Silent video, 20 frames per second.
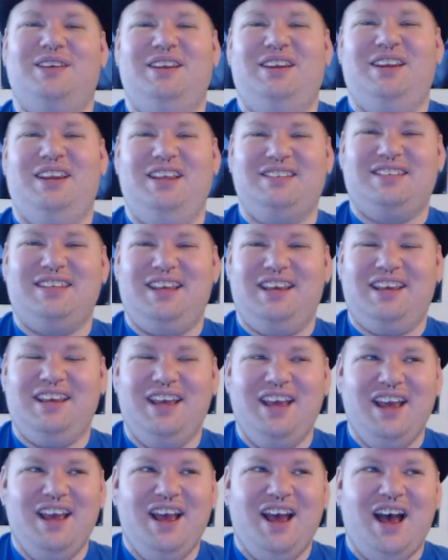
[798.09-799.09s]
And it's
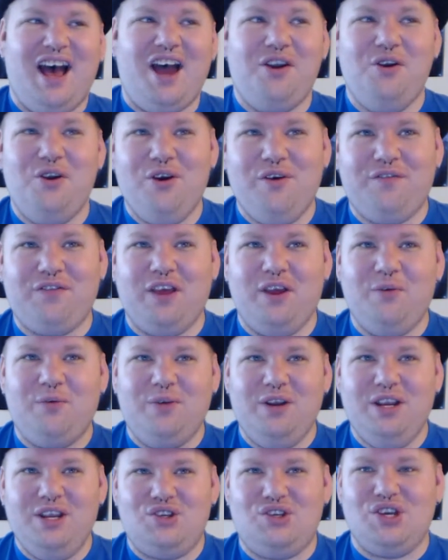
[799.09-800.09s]
like, I don't know if they
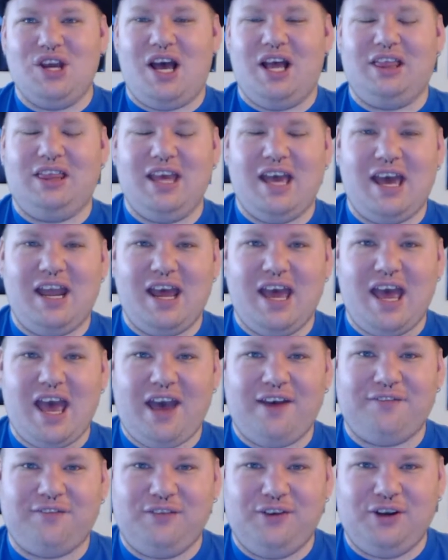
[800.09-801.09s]
reshot that
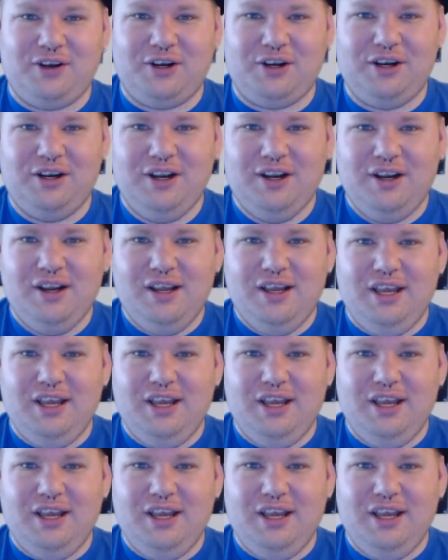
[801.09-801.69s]
after,